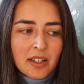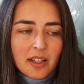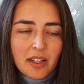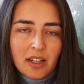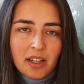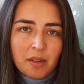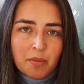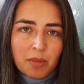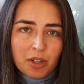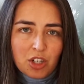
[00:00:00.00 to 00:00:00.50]

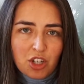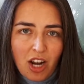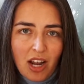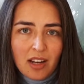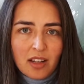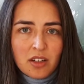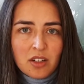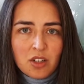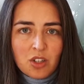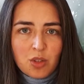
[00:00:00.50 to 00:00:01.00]
a
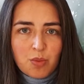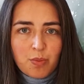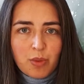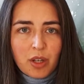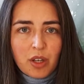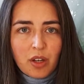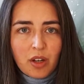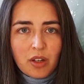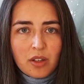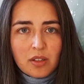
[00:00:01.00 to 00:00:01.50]
challenge,
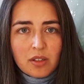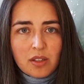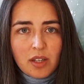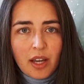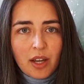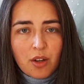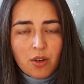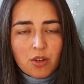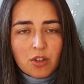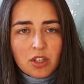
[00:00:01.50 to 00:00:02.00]
because I
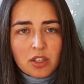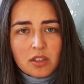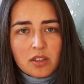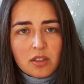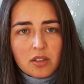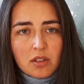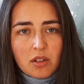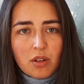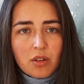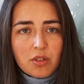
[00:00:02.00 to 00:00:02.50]
could
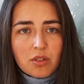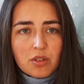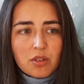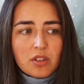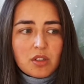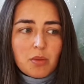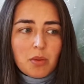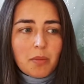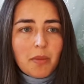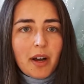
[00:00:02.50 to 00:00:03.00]
just go to the
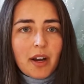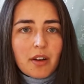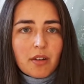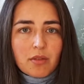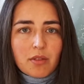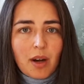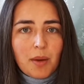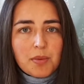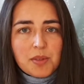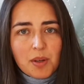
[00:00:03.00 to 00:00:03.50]
supermarket,
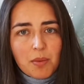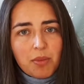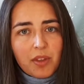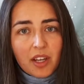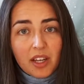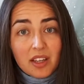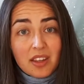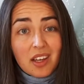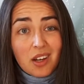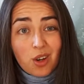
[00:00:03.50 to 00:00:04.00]
grab something
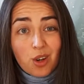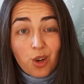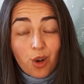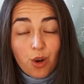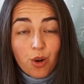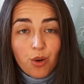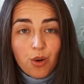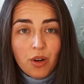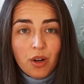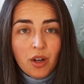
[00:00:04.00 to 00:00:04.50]
and then
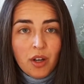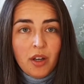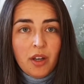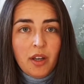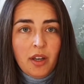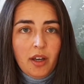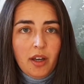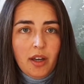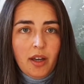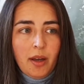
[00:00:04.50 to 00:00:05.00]
go.
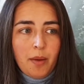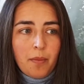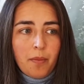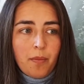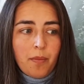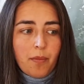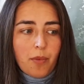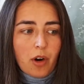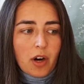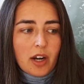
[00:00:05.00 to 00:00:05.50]

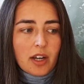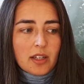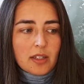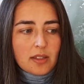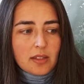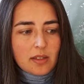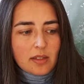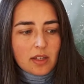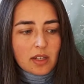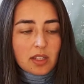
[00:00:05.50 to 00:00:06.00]

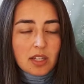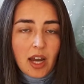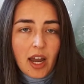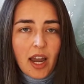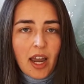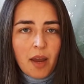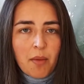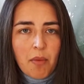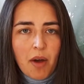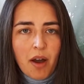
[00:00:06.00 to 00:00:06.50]
Whereas the
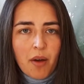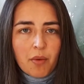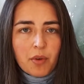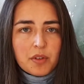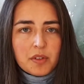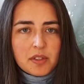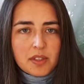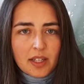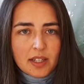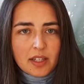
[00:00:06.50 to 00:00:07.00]
time I
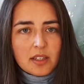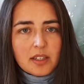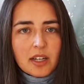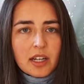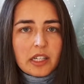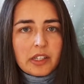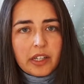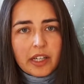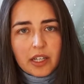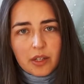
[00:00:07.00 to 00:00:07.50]
was
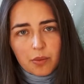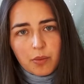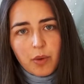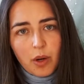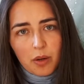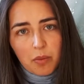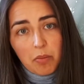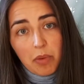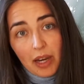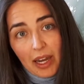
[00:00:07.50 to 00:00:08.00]
sedentary in one
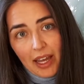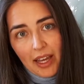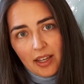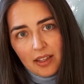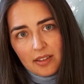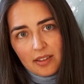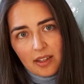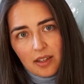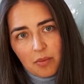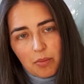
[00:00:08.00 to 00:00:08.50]

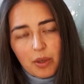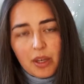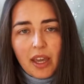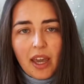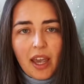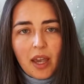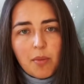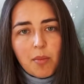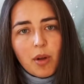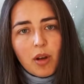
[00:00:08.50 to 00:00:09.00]
place, it
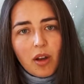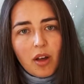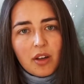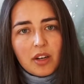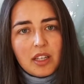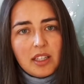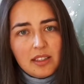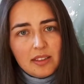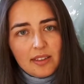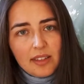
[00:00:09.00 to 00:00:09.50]
became a lot
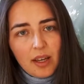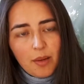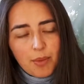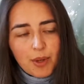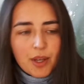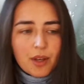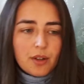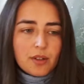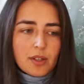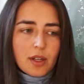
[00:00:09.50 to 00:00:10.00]
easier
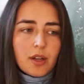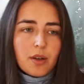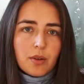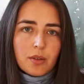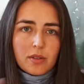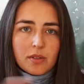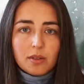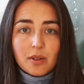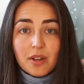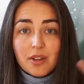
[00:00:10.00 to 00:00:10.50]
because I could
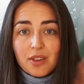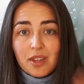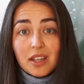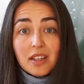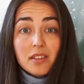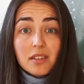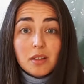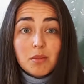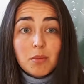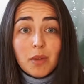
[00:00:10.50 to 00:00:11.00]
store
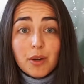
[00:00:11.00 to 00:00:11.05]
things in my